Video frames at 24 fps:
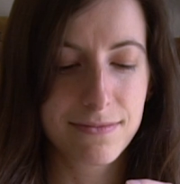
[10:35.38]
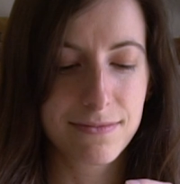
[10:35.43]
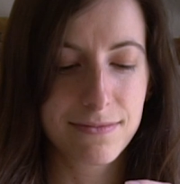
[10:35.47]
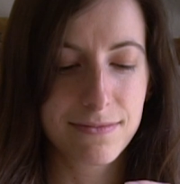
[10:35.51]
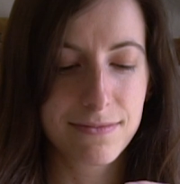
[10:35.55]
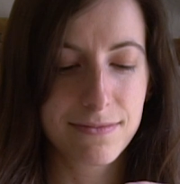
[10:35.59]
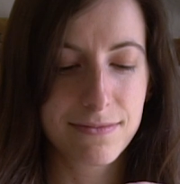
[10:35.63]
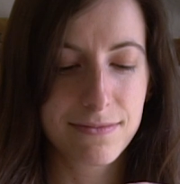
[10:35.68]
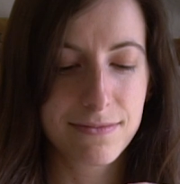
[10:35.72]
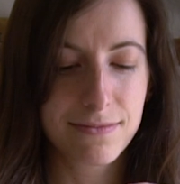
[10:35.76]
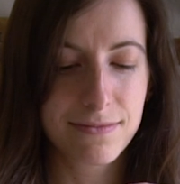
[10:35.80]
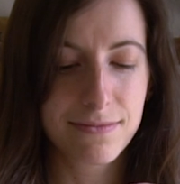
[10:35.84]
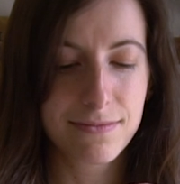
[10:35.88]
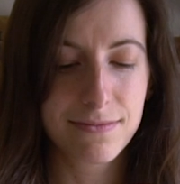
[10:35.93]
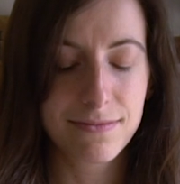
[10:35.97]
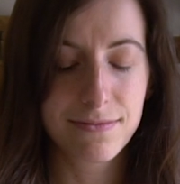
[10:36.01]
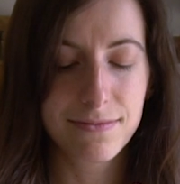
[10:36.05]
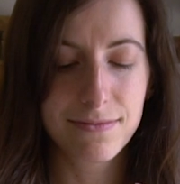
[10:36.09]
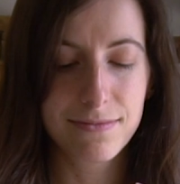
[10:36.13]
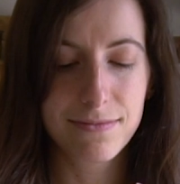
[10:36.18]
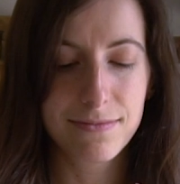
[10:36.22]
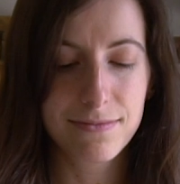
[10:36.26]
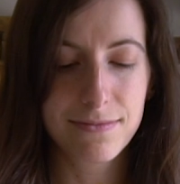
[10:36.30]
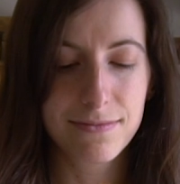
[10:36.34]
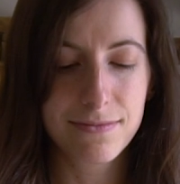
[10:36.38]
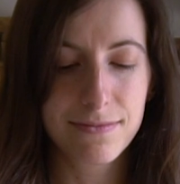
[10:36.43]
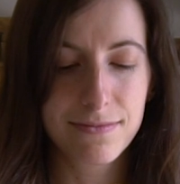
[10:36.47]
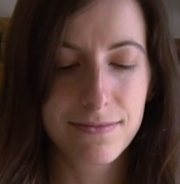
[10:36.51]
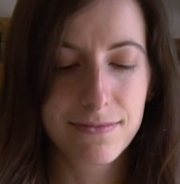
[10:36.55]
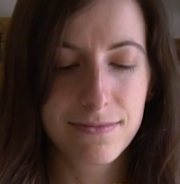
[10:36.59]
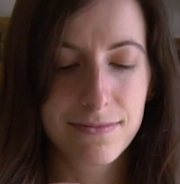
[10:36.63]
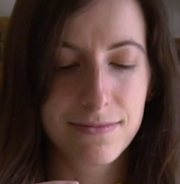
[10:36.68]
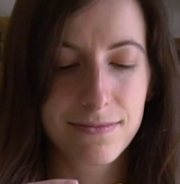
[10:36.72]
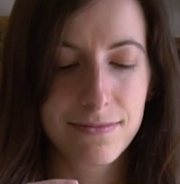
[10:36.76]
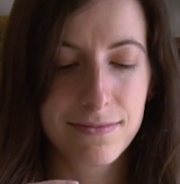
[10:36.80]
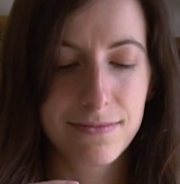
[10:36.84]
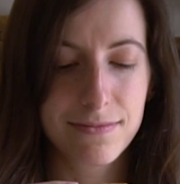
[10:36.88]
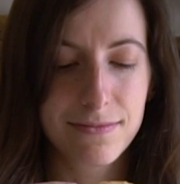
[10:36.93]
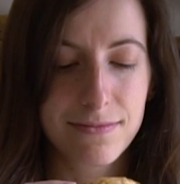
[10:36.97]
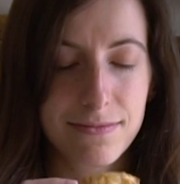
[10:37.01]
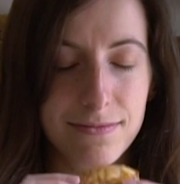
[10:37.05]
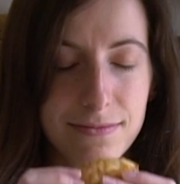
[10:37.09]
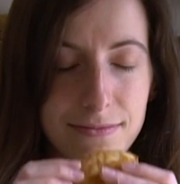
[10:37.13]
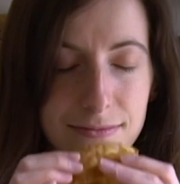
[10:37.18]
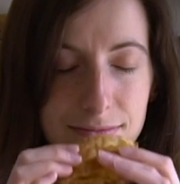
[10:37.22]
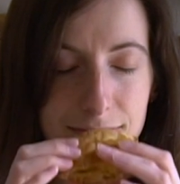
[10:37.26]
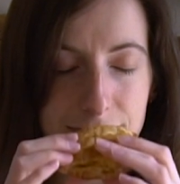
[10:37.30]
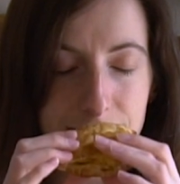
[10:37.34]

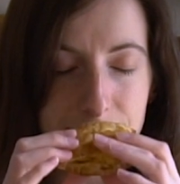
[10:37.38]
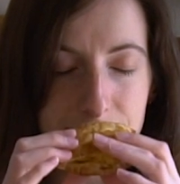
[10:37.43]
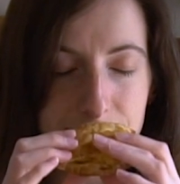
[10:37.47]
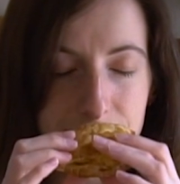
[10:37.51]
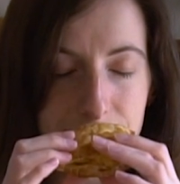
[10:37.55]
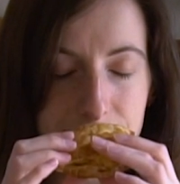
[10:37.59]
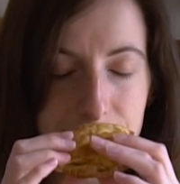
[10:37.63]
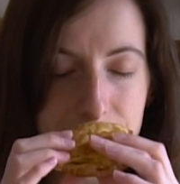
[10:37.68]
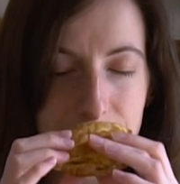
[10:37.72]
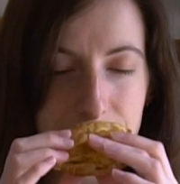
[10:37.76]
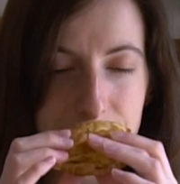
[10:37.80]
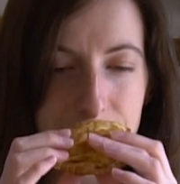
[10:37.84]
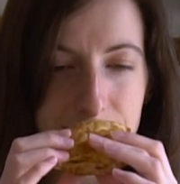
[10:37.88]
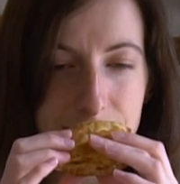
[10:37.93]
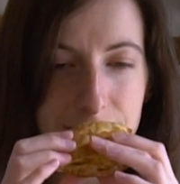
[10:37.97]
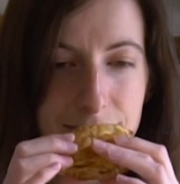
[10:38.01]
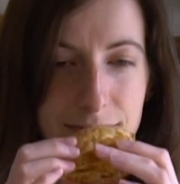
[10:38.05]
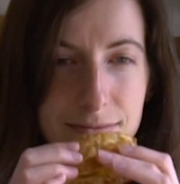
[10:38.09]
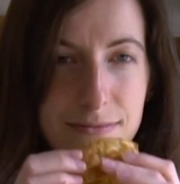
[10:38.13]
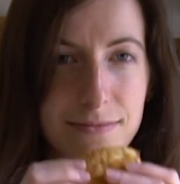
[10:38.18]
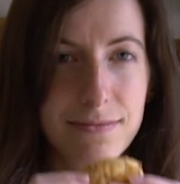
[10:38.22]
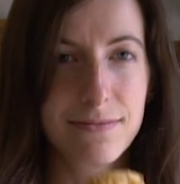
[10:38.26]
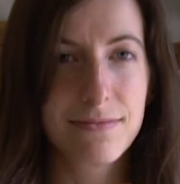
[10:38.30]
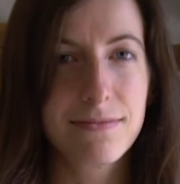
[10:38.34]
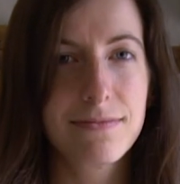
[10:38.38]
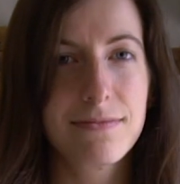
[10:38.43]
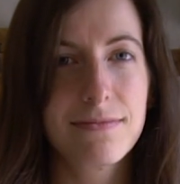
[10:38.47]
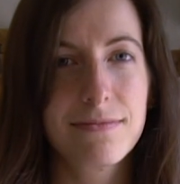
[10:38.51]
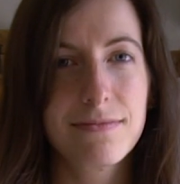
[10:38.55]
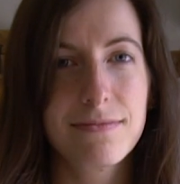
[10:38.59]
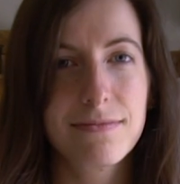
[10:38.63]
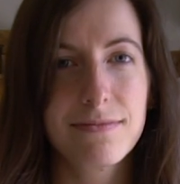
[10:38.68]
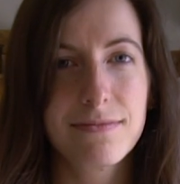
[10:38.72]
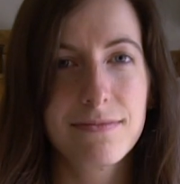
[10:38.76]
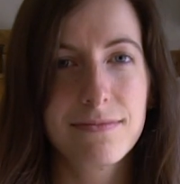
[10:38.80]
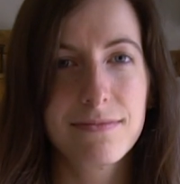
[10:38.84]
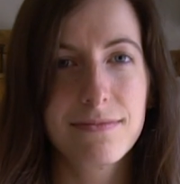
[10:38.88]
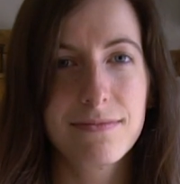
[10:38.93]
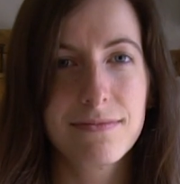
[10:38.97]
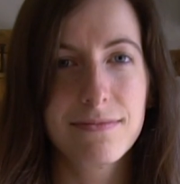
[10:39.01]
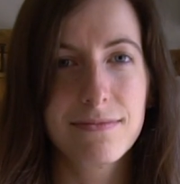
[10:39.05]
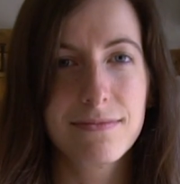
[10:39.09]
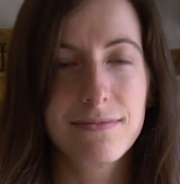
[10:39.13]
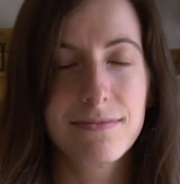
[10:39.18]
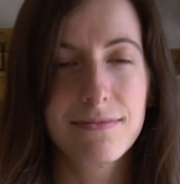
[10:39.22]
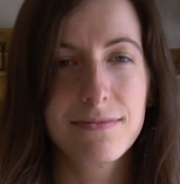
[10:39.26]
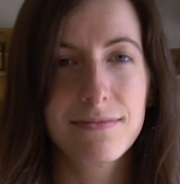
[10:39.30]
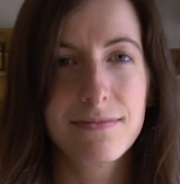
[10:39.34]

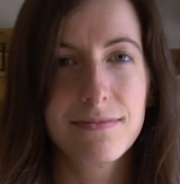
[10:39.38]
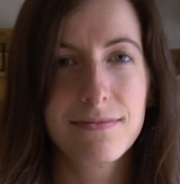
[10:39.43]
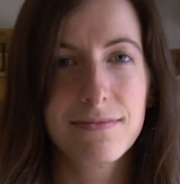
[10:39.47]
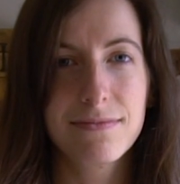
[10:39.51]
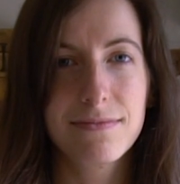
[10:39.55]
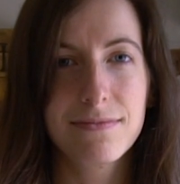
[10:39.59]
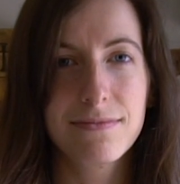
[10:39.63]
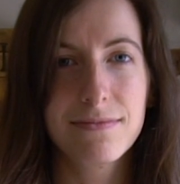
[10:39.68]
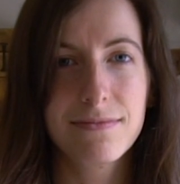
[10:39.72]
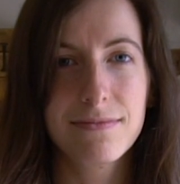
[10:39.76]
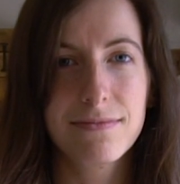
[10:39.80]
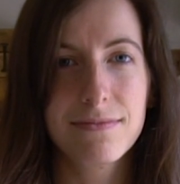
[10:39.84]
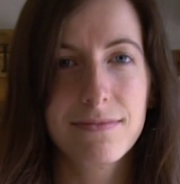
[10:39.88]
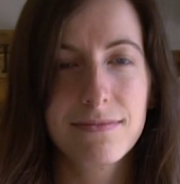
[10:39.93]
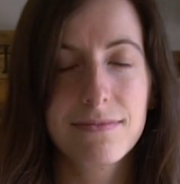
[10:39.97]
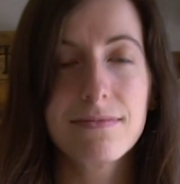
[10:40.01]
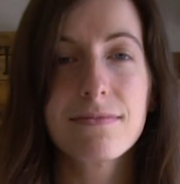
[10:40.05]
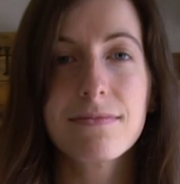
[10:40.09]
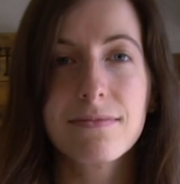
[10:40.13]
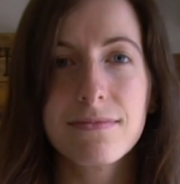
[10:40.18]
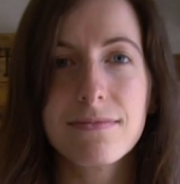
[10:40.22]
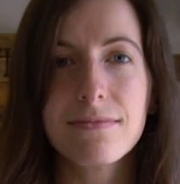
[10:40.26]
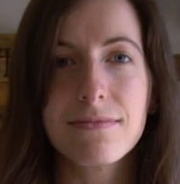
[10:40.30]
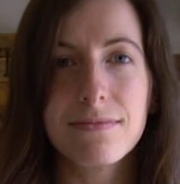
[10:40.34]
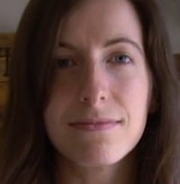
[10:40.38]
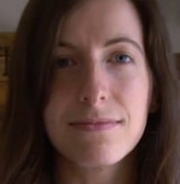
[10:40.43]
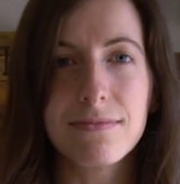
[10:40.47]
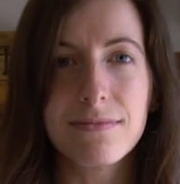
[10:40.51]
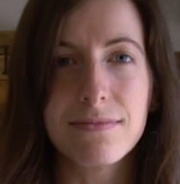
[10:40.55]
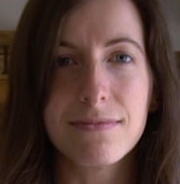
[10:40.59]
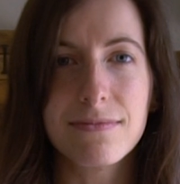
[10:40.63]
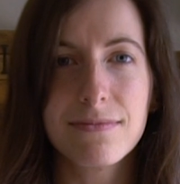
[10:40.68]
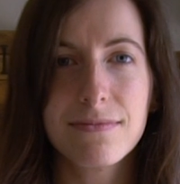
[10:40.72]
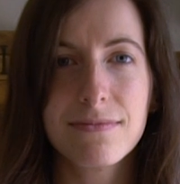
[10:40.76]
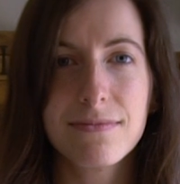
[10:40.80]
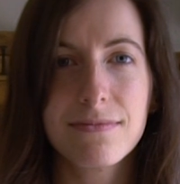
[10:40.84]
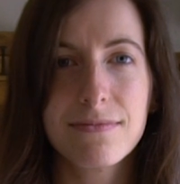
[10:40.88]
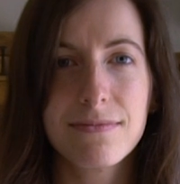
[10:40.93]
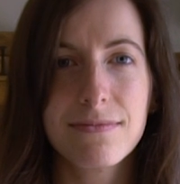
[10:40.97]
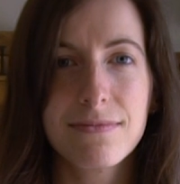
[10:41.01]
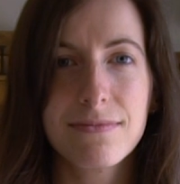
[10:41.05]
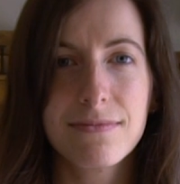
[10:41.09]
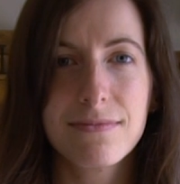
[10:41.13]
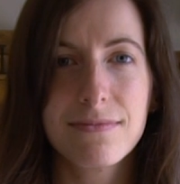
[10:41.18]
This person isn't speaking.